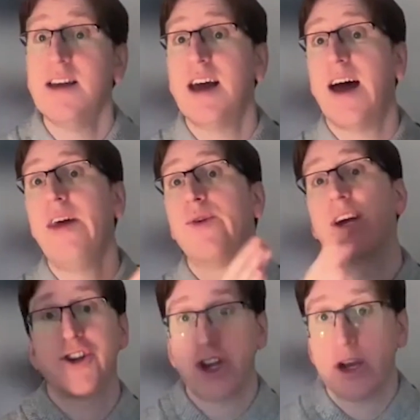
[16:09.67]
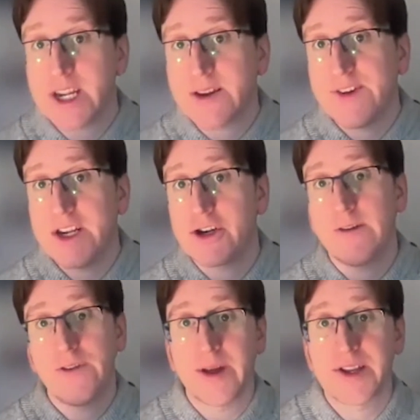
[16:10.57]
and then we're going to show this feature a
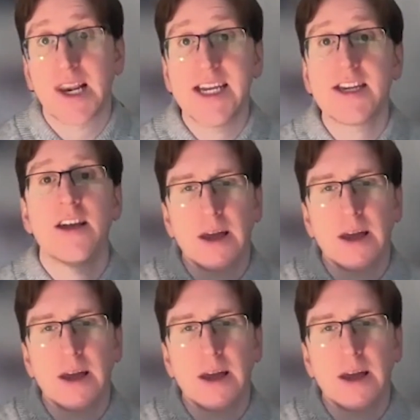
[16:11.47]
few months later,